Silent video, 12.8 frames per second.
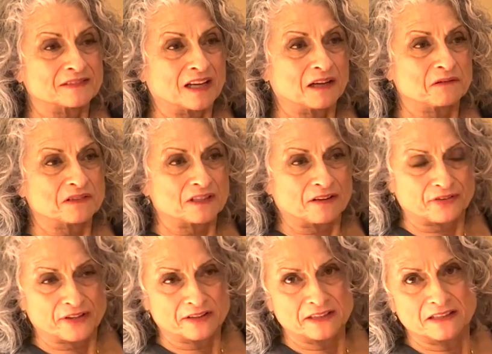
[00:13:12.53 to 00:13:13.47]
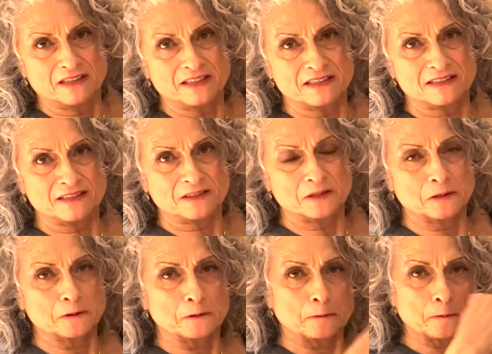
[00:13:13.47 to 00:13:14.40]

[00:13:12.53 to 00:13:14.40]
I would say fairly non existent.